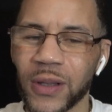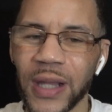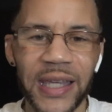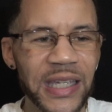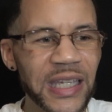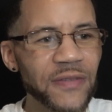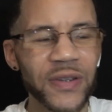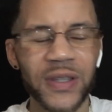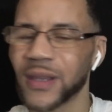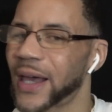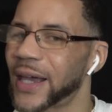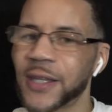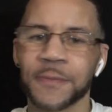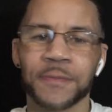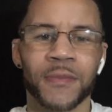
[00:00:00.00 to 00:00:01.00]
Like, even
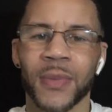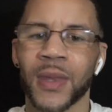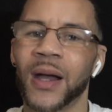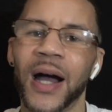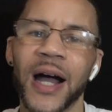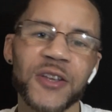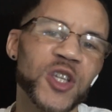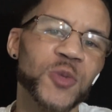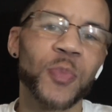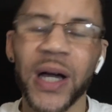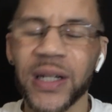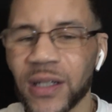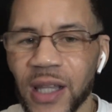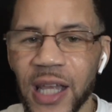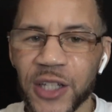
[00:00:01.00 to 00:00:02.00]
like, I just
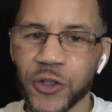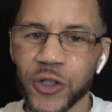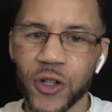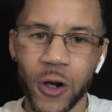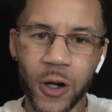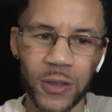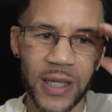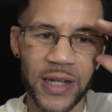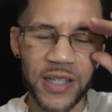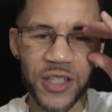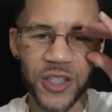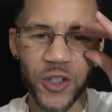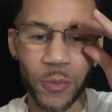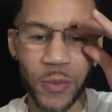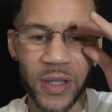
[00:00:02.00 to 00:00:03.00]
bought an electric car, ladies and
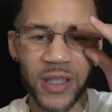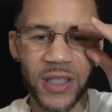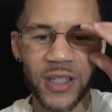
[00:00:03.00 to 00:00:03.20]
gentlemen,